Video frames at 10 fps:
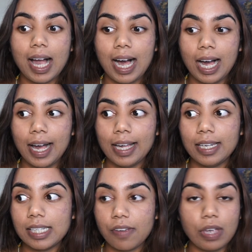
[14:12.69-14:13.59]

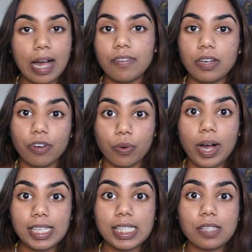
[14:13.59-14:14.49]
and if you have any
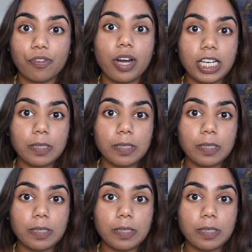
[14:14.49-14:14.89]
requests for any